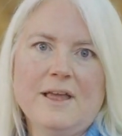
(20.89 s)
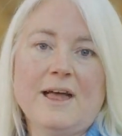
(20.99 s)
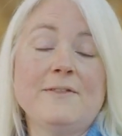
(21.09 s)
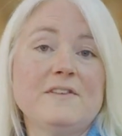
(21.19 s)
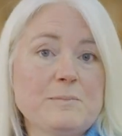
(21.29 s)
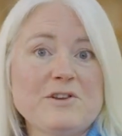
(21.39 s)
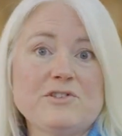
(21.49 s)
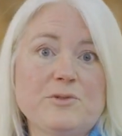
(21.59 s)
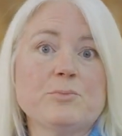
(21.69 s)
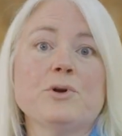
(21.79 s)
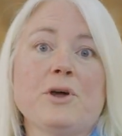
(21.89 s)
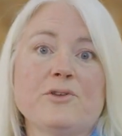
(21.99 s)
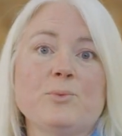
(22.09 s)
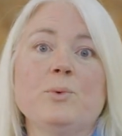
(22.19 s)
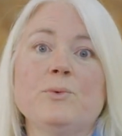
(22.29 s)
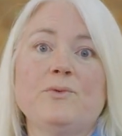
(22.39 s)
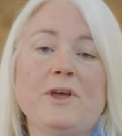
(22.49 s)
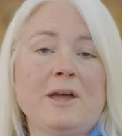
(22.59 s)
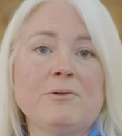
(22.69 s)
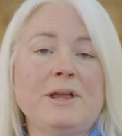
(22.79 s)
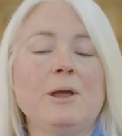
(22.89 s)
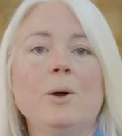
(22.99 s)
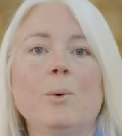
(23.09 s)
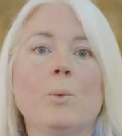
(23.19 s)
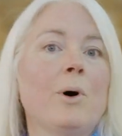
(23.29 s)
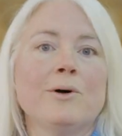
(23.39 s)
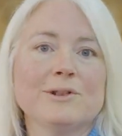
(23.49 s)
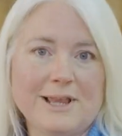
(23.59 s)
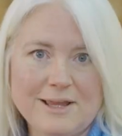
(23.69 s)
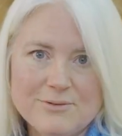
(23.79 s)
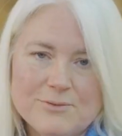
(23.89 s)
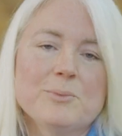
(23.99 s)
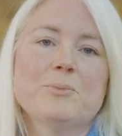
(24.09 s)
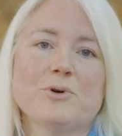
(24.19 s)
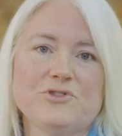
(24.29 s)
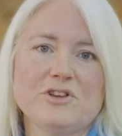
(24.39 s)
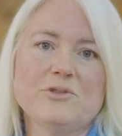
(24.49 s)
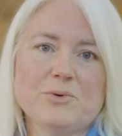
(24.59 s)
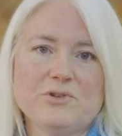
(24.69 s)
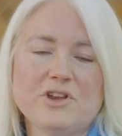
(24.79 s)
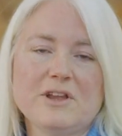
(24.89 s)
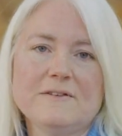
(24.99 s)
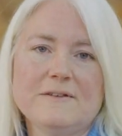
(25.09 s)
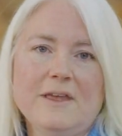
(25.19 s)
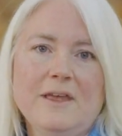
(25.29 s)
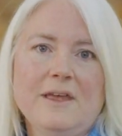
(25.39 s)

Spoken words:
And the specialist products will vary wildly from project to project.